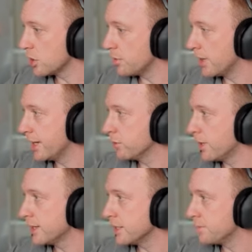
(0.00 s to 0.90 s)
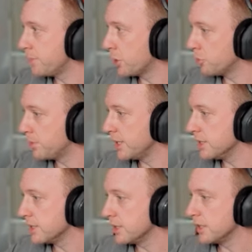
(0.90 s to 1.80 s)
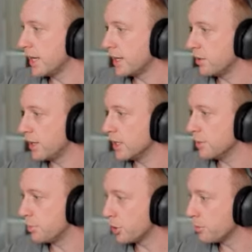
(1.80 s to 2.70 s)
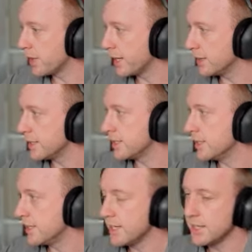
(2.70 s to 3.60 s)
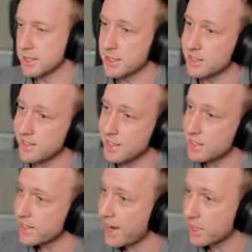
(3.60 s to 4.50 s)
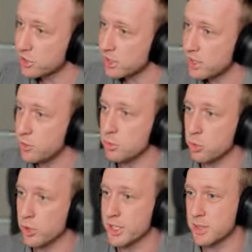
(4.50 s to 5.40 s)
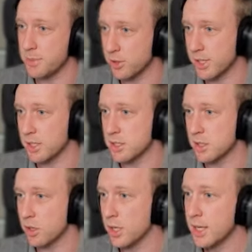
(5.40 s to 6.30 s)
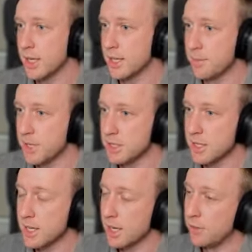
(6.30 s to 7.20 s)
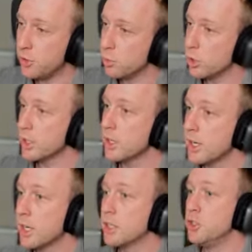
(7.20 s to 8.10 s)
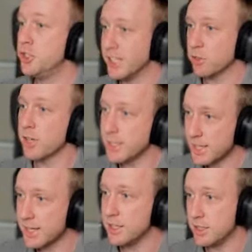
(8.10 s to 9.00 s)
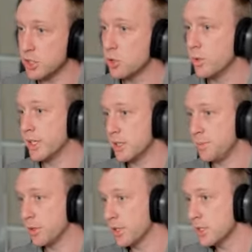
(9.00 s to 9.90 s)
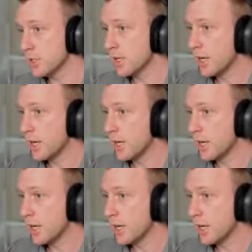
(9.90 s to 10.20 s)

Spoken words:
lane, right? There's Bunnelbees, and in the bottom lane, there's Indeedis. Indeedis actually give you more experience. So that means if you want to generate that additional experience,